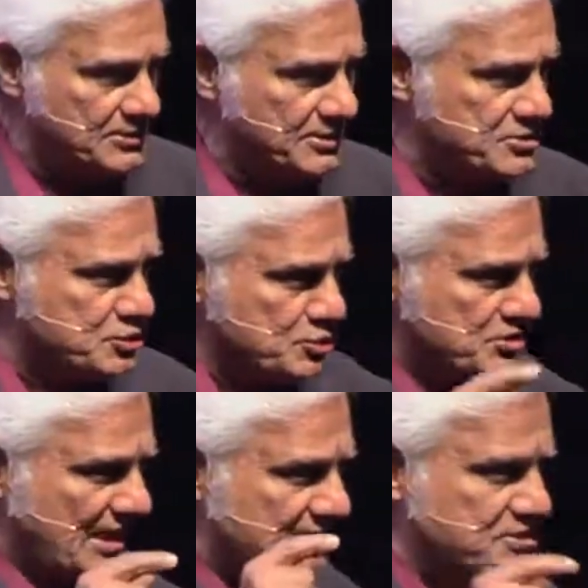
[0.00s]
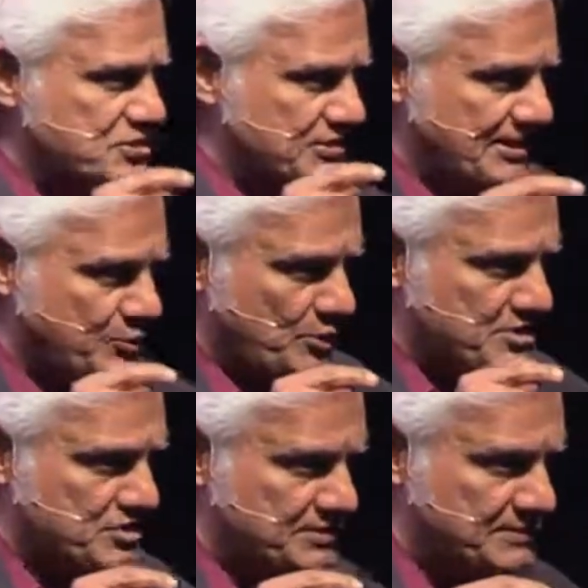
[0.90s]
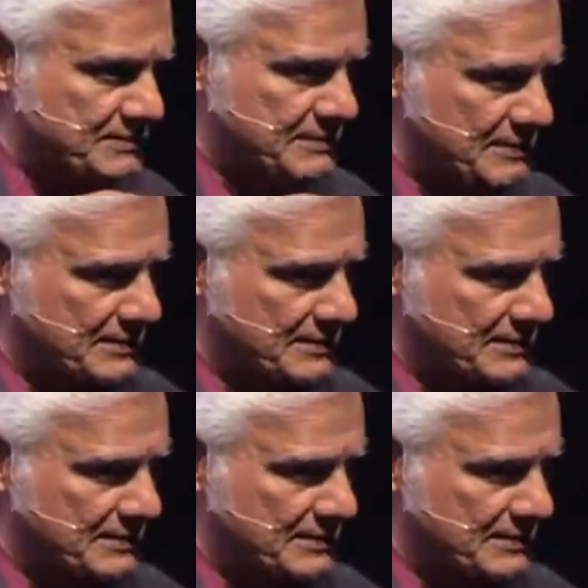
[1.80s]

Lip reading: There's 2 sides to that question.